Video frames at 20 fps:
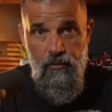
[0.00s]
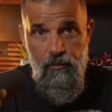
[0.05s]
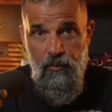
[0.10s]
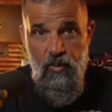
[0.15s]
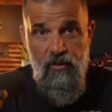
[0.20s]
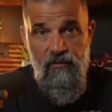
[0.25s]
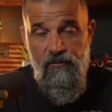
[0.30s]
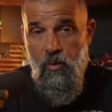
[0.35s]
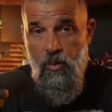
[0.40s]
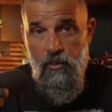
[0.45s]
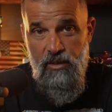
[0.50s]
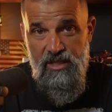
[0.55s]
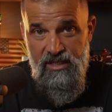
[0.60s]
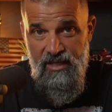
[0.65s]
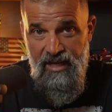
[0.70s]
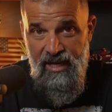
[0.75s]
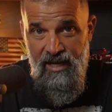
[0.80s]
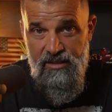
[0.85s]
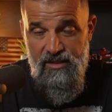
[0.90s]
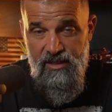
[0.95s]
performance
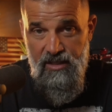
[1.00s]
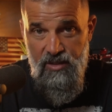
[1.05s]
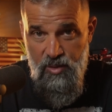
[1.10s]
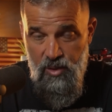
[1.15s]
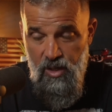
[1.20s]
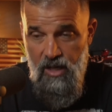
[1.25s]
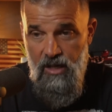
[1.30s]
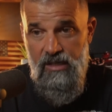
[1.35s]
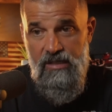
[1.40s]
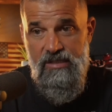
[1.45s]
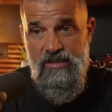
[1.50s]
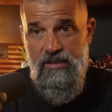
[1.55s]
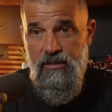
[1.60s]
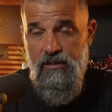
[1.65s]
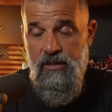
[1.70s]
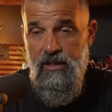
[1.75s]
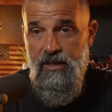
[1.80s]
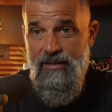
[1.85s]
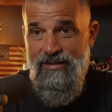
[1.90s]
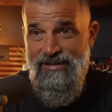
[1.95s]
enhancing drugs and
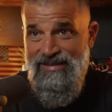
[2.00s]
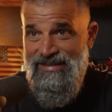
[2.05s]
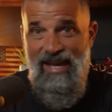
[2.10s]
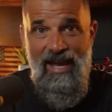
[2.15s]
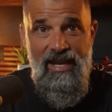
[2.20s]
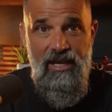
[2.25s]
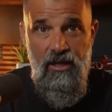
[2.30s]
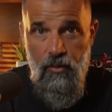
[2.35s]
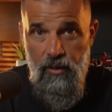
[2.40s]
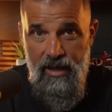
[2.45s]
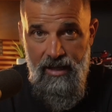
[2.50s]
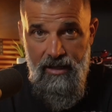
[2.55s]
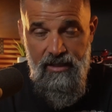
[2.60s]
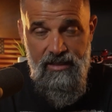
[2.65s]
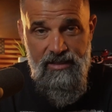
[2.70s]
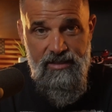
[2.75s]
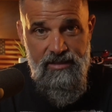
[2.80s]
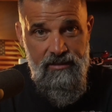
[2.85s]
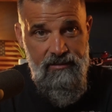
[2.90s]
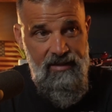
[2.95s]

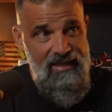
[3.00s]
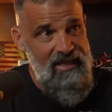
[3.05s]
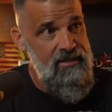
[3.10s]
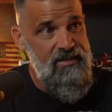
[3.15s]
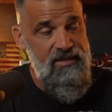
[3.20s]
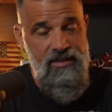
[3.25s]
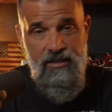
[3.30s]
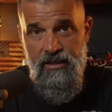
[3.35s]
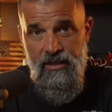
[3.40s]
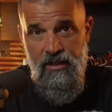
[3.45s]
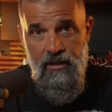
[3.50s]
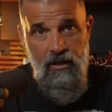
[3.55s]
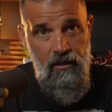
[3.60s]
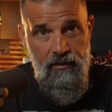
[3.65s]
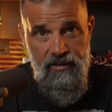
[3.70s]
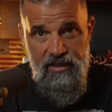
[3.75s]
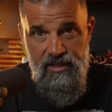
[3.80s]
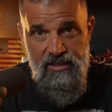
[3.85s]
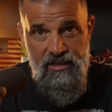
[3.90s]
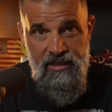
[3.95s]
diuretics and insulin and all
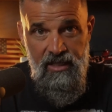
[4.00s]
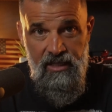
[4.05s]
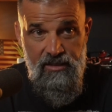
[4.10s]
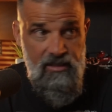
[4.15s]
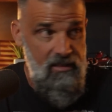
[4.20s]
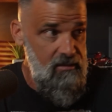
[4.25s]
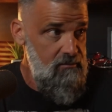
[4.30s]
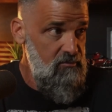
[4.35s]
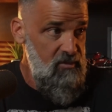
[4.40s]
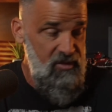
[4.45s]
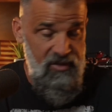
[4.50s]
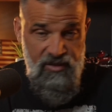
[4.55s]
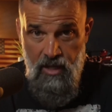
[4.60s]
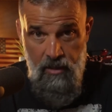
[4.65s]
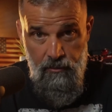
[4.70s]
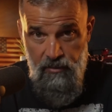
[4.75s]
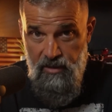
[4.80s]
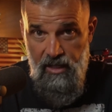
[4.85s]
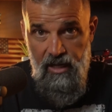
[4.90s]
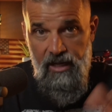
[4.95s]
these things that
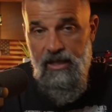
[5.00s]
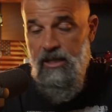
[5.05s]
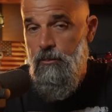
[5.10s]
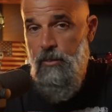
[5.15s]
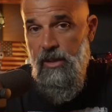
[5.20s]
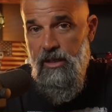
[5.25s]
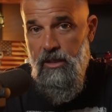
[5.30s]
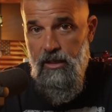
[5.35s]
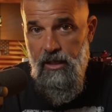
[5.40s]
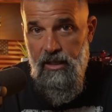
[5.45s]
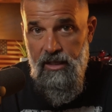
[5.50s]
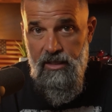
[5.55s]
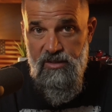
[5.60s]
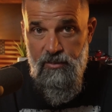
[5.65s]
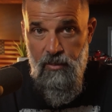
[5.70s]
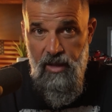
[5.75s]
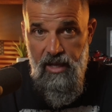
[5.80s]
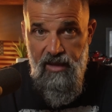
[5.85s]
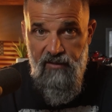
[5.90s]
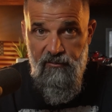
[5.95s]
some that I competed against
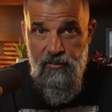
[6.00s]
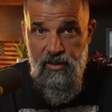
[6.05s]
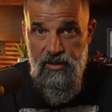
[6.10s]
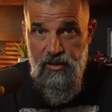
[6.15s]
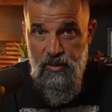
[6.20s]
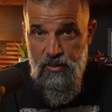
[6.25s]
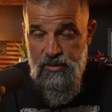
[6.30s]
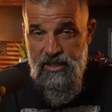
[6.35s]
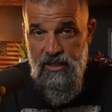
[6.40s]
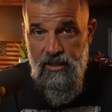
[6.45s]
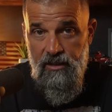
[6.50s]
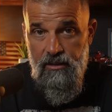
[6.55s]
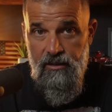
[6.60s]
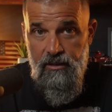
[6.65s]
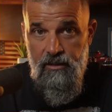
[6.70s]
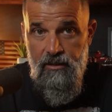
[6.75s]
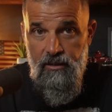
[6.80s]
may have been using,